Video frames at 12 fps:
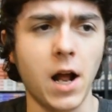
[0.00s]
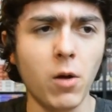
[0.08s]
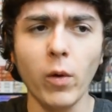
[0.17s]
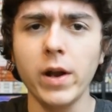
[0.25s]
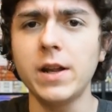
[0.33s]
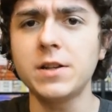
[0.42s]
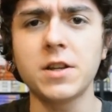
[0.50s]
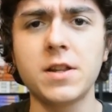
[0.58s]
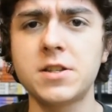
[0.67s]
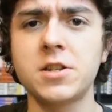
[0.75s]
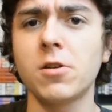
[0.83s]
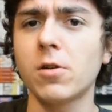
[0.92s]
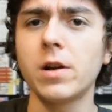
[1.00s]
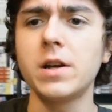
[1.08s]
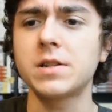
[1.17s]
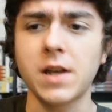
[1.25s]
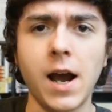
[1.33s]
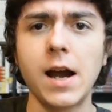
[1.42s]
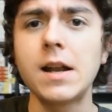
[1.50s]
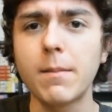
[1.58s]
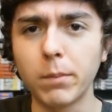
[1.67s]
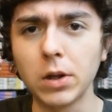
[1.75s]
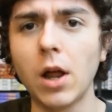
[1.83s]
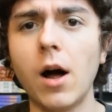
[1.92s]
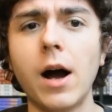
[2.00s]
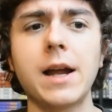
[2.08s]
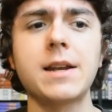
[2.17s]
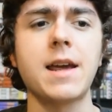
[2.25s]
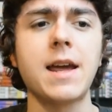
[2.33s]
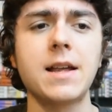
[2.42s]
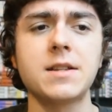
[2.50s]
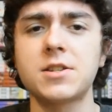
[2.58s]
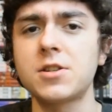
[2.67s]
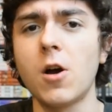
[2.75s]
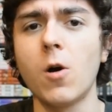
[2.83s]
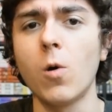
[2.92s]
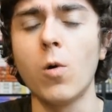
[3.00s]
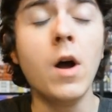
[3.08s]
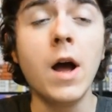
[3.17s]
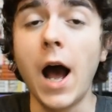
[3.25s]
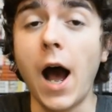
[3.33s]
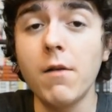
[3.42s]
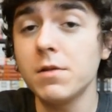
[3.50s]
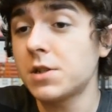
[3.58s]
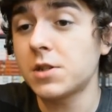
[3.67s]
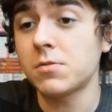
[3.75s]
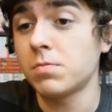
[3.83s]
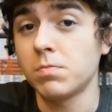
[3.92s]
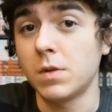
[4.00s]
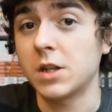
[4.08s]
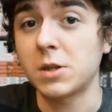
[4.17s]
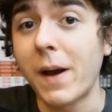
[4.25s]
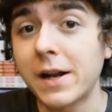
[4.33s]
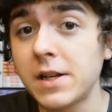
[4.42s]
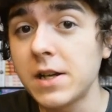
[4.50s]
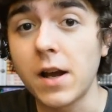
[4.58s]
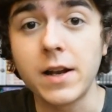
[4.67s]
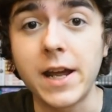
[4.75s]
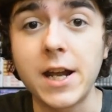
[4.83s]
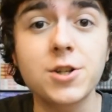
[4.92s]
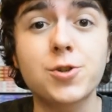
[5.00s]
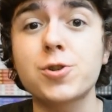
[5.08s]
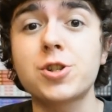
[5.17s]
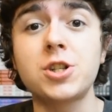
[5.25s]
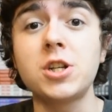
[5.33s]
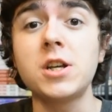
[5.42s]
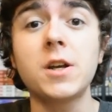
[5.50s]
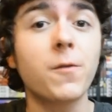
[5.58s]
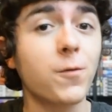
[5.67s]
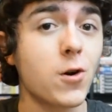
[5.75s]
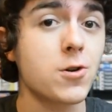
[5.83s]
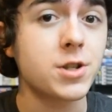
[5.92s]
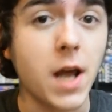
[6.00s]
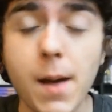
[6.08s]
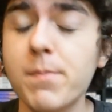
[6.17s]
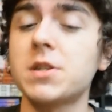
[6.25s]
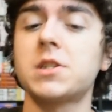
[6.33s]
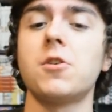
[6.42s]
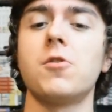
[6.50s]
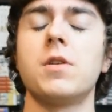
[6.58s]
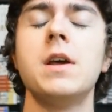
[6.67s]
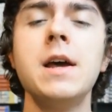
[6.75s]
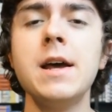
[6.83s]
I went into this series kind of blind, and so I was expecting an interesting first episode.